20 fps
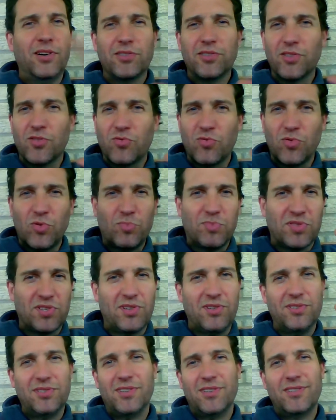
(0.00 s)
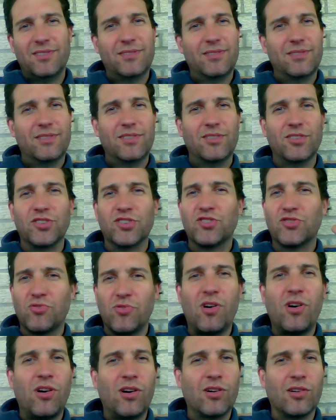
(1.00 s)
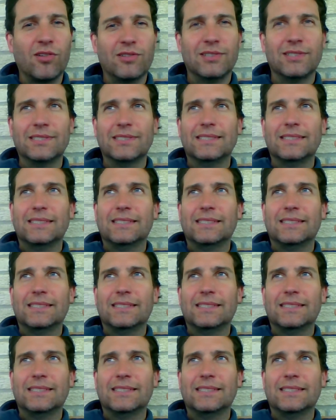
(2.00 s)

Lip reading: the strong